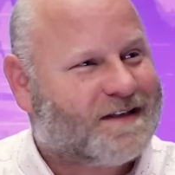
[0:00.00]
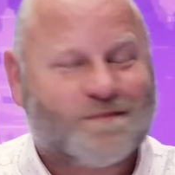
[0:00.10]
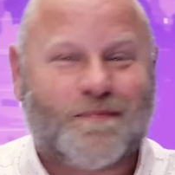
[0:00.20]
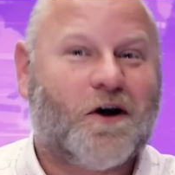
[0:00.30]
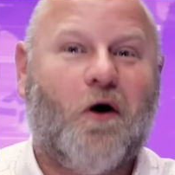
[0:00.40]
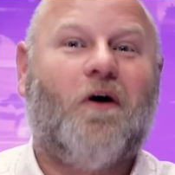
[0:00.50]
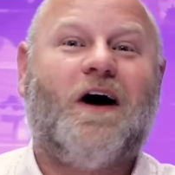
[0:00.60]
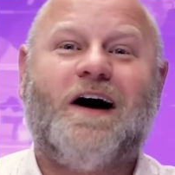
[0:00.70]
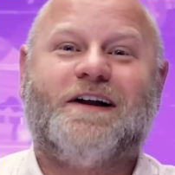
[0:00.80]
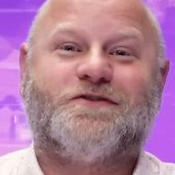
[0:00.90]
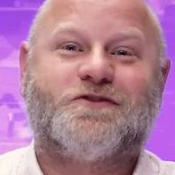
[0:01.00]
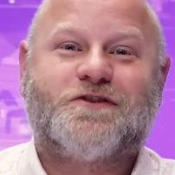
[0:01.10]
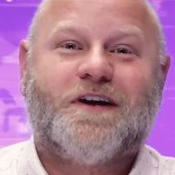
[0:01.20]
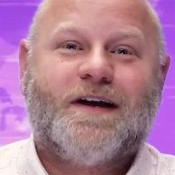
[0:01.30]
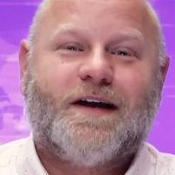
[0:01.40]
this big old
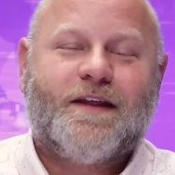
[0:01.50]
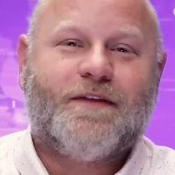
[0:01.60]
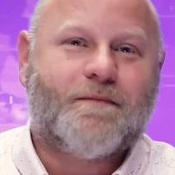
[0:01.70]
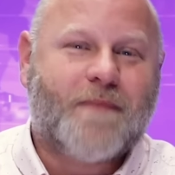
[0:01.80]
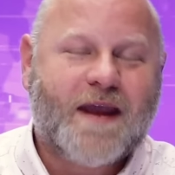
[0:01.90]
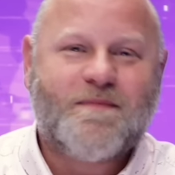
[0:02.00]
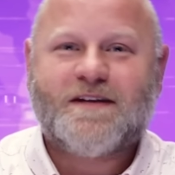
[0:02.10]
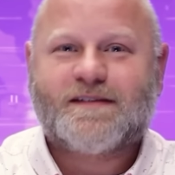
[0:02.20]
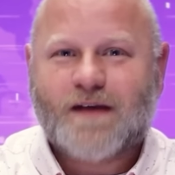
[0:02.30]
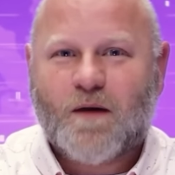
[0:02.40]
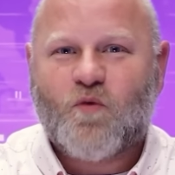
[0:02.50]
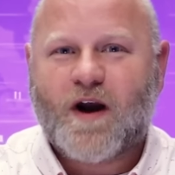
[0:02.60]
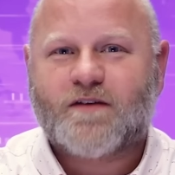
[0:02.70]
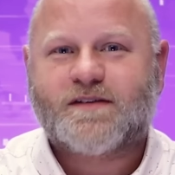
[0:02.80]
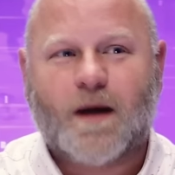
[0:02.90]
hunch that maybe
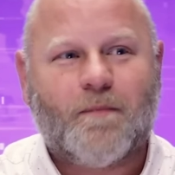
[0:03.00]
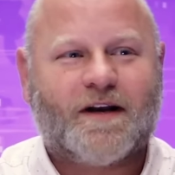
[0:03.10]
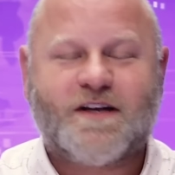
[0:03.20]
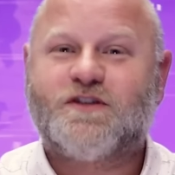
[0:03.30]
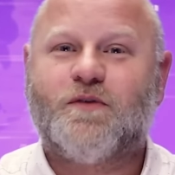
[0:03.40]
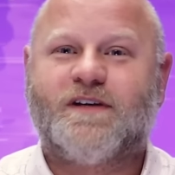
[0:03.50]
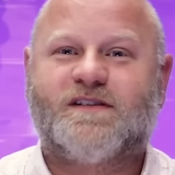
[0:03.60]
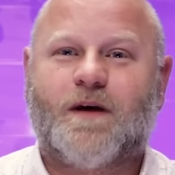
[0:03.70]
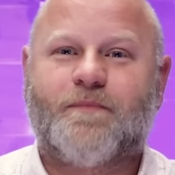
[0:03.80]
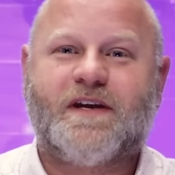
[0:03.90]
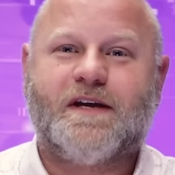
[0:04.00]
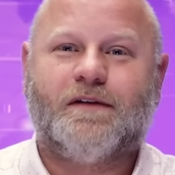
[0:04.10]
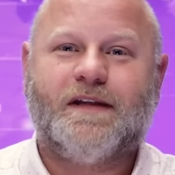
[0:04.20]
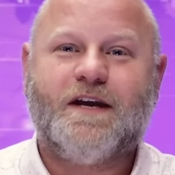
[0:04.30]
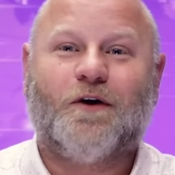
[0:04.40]
somewhere somebody's doing something
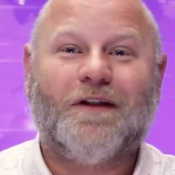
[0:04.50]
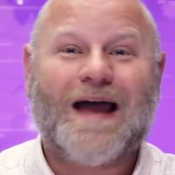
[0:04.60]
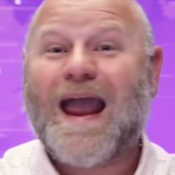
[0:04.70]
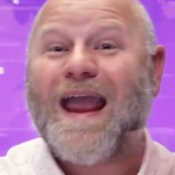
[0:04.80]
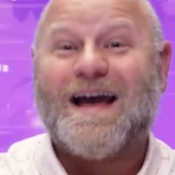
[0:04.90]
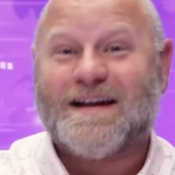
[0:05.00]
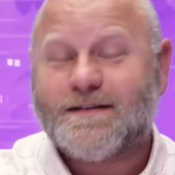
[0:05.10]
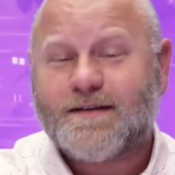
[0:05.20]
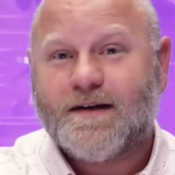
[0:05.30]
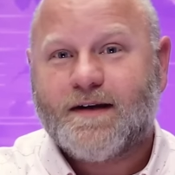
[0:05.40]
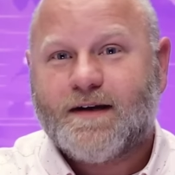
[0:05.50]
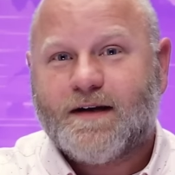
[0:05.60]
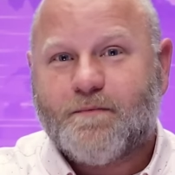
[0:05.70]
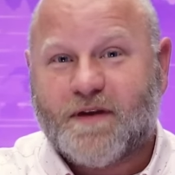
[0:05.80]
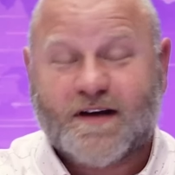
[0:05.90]
illegal. And
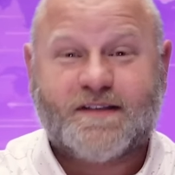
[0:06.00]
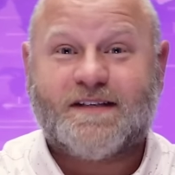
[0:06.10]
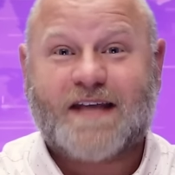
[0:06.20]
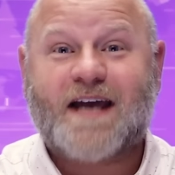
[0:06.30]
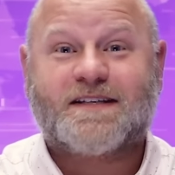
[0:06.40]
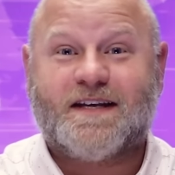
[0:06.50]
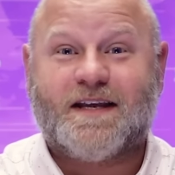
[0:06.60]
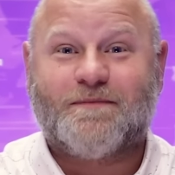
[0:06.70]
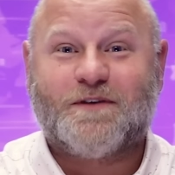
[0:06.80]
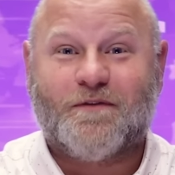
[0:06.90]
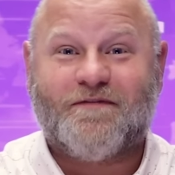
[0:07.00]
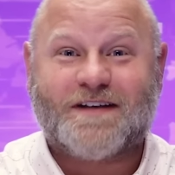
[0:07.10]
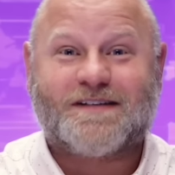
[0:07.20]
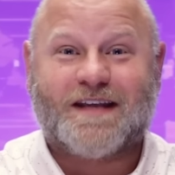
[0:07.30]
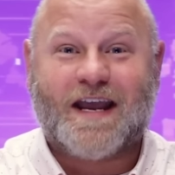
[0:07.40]
because he's asking him to
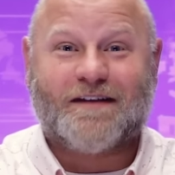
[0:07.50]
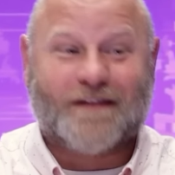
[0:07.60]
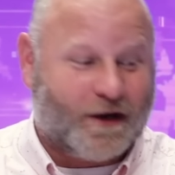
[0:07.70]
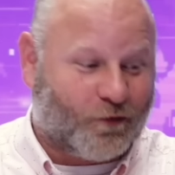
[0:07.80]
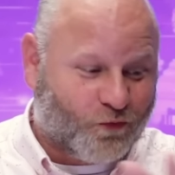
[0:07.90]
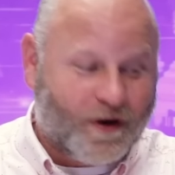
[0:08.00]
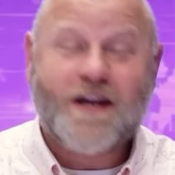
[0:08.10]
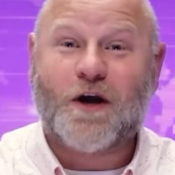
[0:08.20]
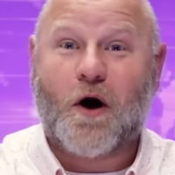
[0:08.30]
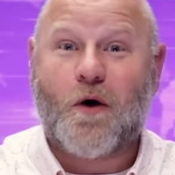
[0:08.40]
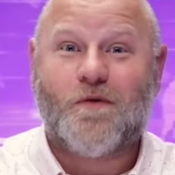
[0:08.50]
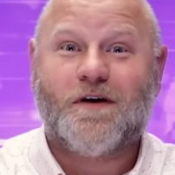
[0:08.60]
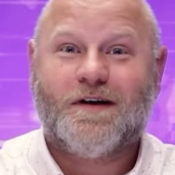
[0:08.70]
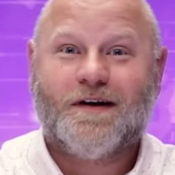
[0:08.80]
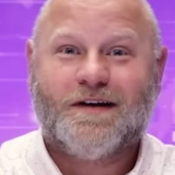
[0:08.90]
investigate like RICO,
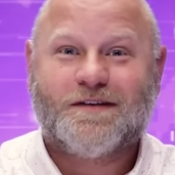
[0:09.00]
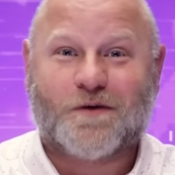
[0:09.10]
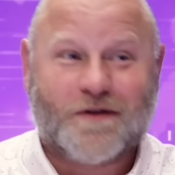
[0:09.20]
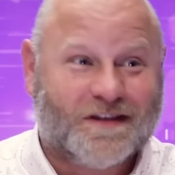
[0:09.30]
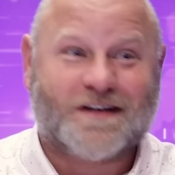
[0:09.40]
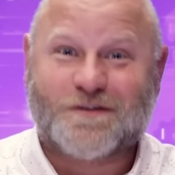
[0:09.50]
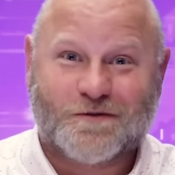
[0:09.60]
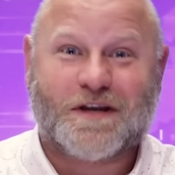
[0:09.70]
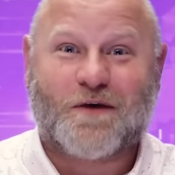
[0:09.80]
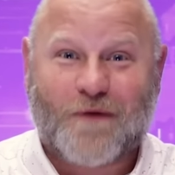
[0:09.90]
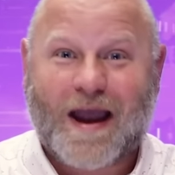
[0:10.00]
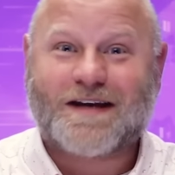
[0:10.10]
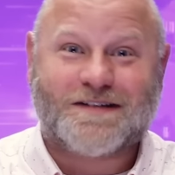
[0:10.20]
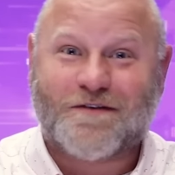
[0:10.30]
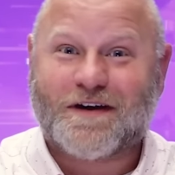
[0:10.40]
so he thinks there's like
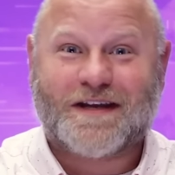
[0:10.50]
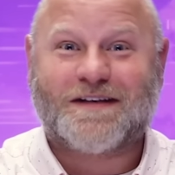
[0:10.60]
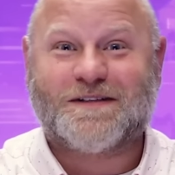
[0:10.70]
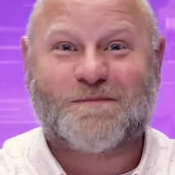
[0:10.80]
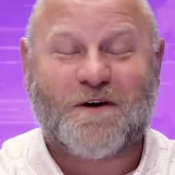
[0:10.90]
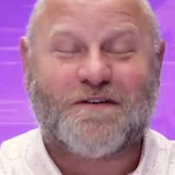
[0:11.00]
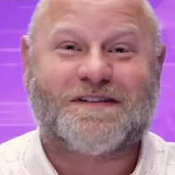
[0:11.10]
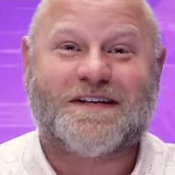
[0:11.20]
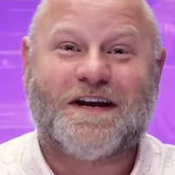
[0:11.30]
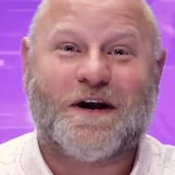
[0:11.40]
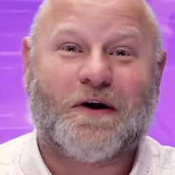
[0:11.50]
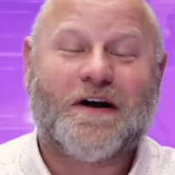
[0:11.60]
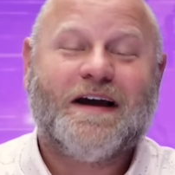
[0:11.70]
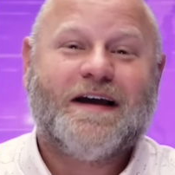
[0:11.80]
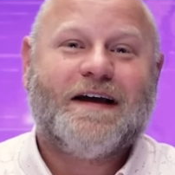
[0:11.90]
racketeering and conspiracy here.